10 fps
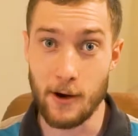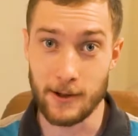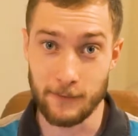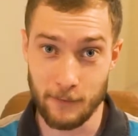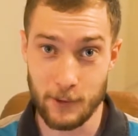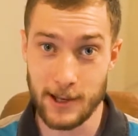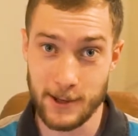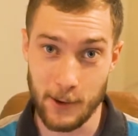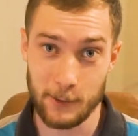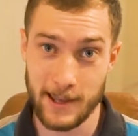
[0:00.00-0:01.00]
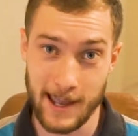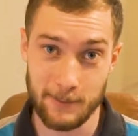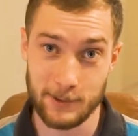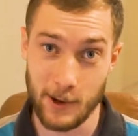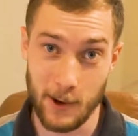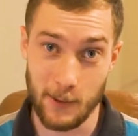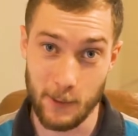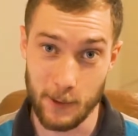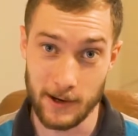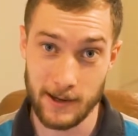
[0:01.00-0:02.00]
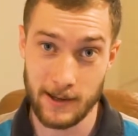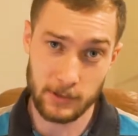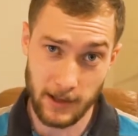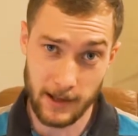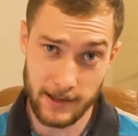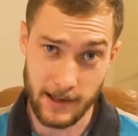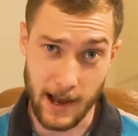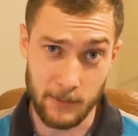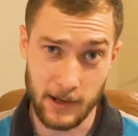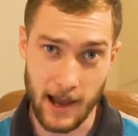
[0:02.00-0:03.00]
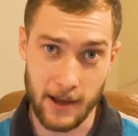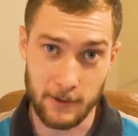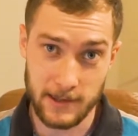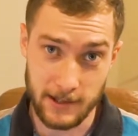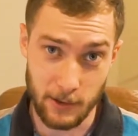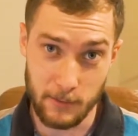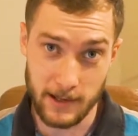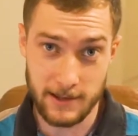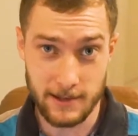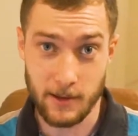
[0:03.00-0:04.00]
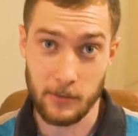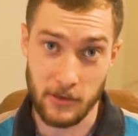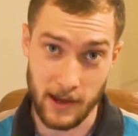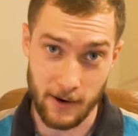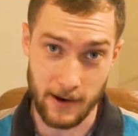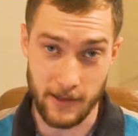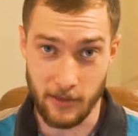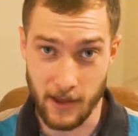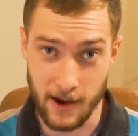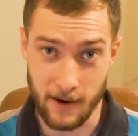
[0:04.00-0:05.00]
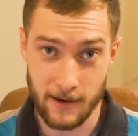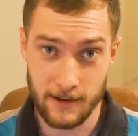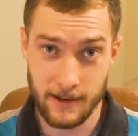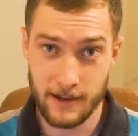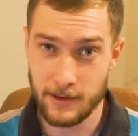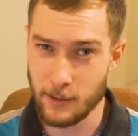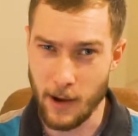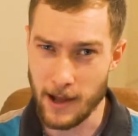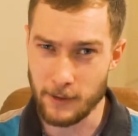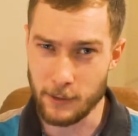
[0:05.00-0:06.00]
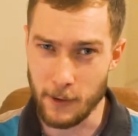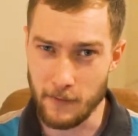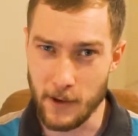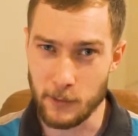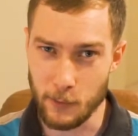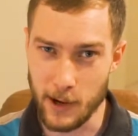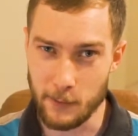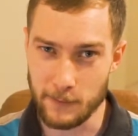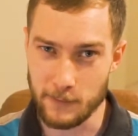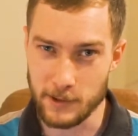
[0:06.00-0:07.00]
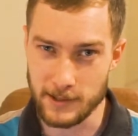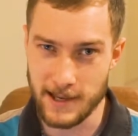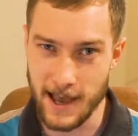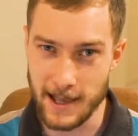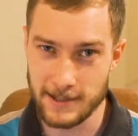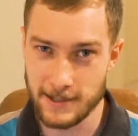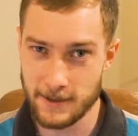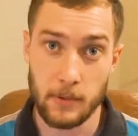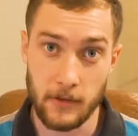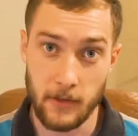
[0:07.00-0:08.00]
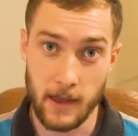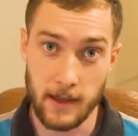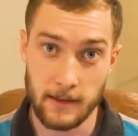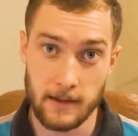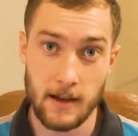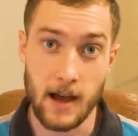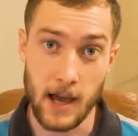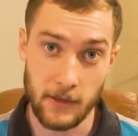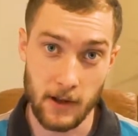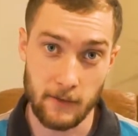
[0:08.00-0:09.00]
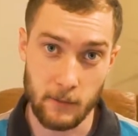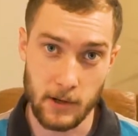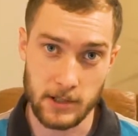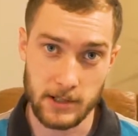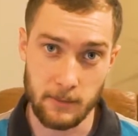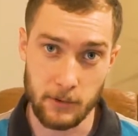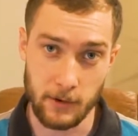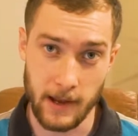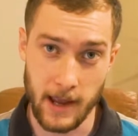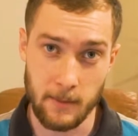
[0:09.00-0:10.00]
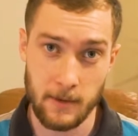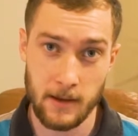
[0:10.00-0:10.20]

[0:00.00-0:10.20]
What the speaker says: on freecodecamp.org. Plus, I'm the guy who still mixes up there and there. So I don't know if I'm the right one for the task. But then, I thought of a much simpler game